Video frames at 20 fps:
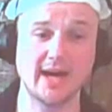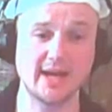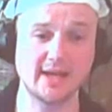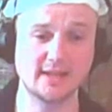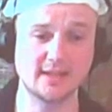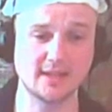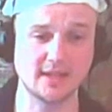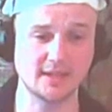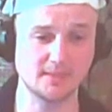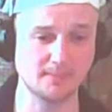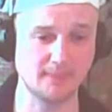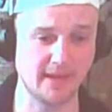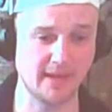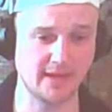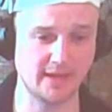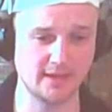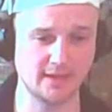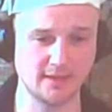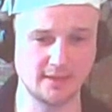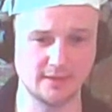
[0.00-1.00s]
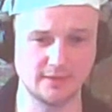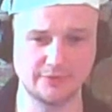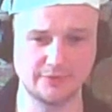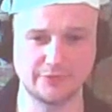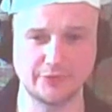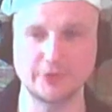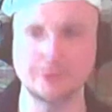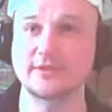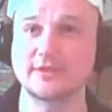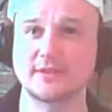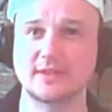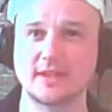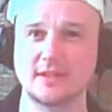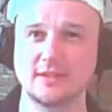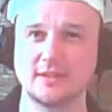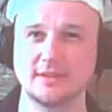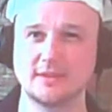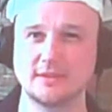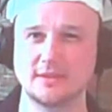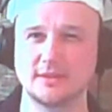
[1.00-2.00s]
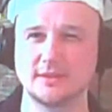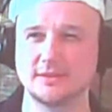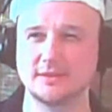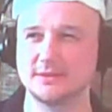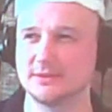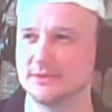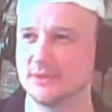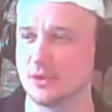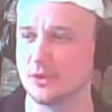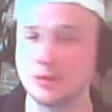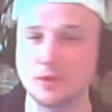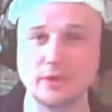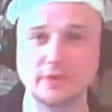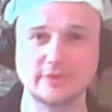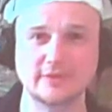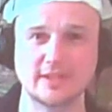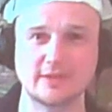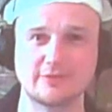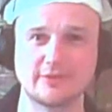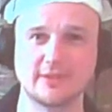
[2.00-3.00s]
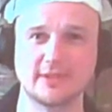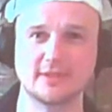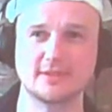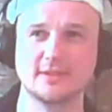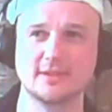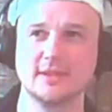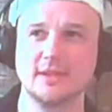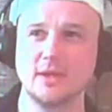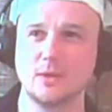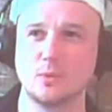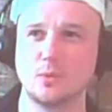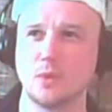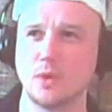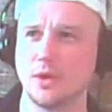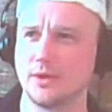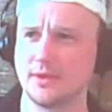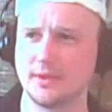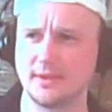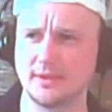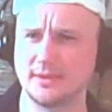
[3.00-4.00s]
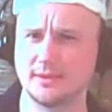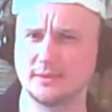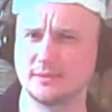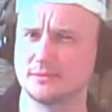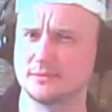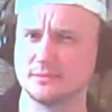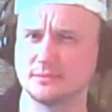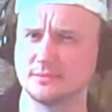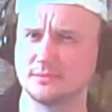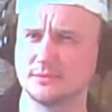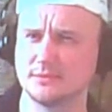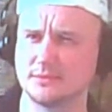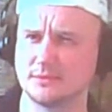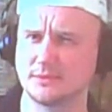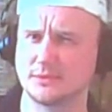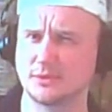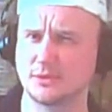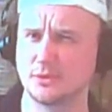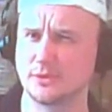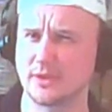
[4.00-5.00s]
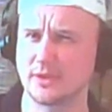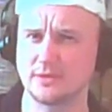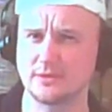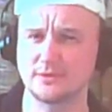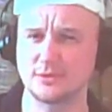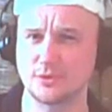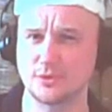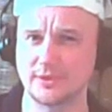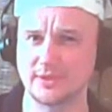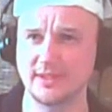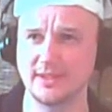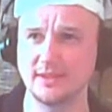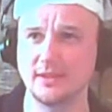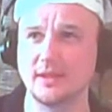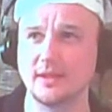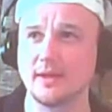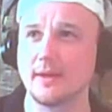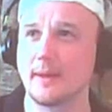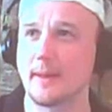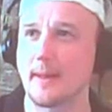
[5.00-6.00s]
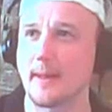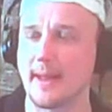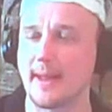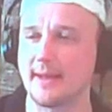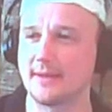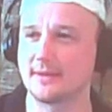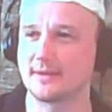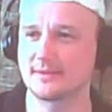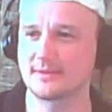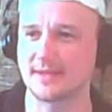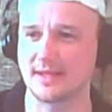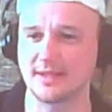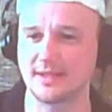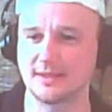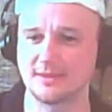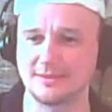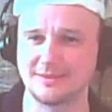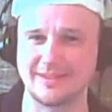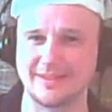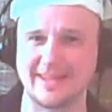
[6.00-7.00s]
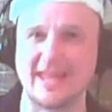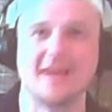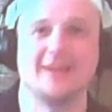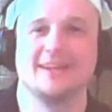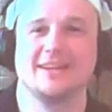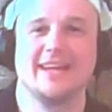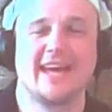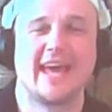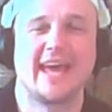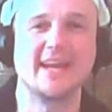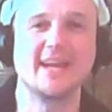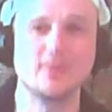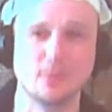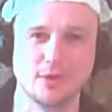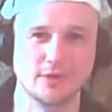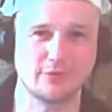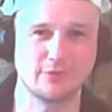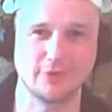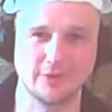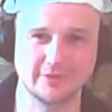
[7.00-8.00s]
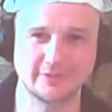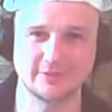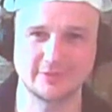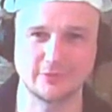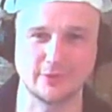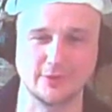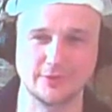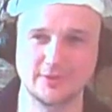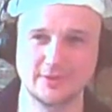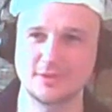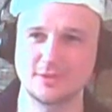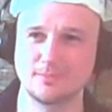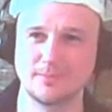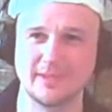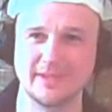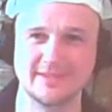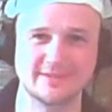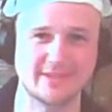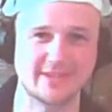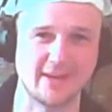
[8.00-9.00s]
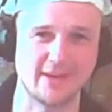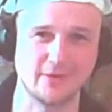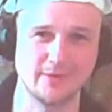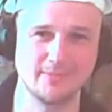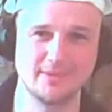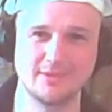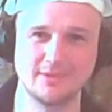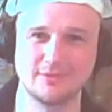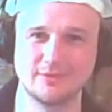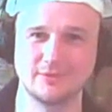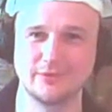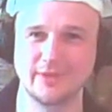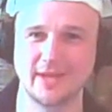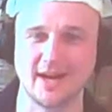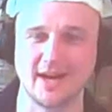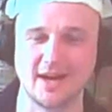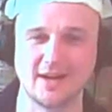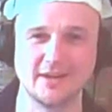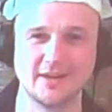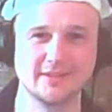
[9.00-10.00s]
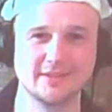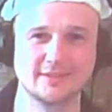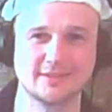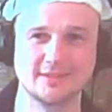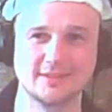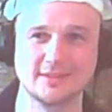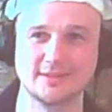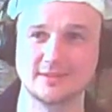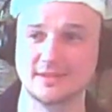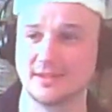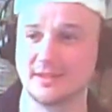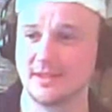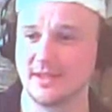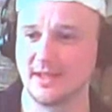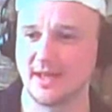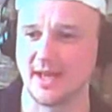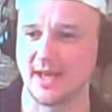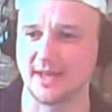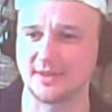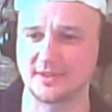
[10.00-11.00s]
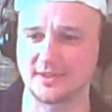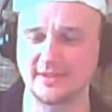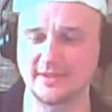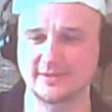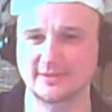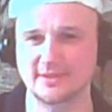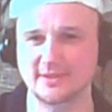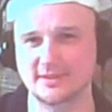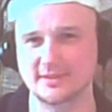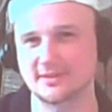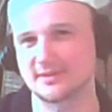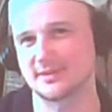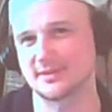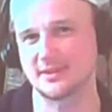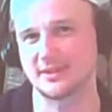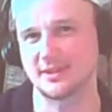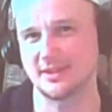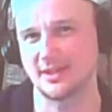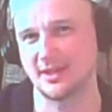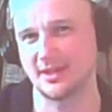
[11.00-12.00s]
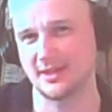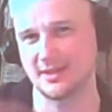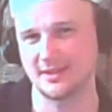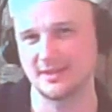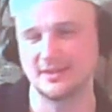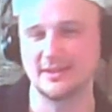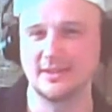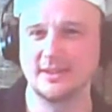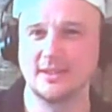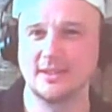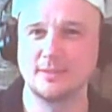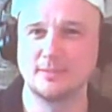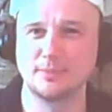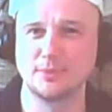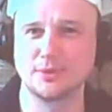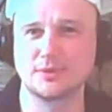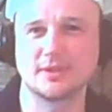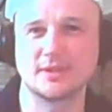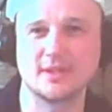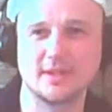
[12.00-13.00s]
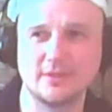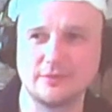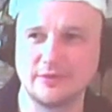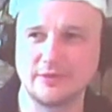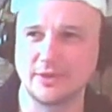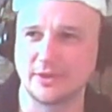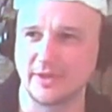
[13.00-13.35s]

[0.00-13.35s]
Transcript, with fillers: I got my first uh, uh, Oculus Dev Kit 1 in 2013. And then, yeah, any one of us wanted to play Skyrim in VR, and, and Andres did uh, put uh,